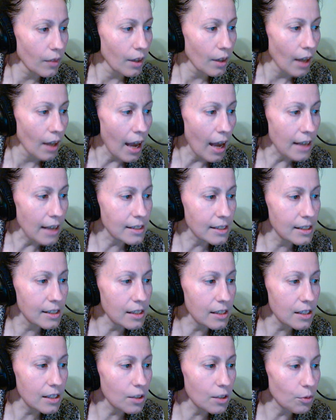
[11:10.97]
And
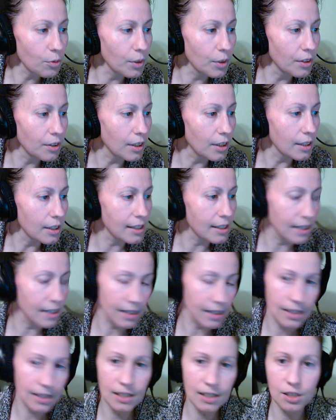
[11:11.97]
since
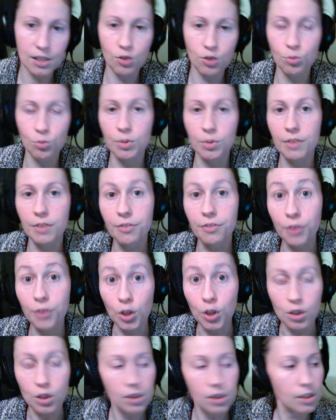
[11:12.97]
it's
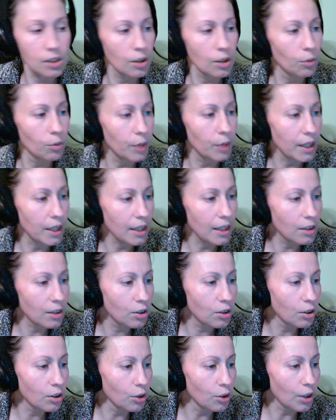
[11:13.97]
reversed, we need
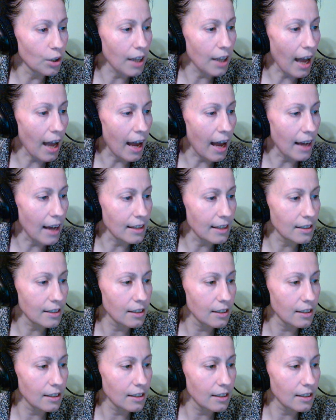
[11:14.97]
to look at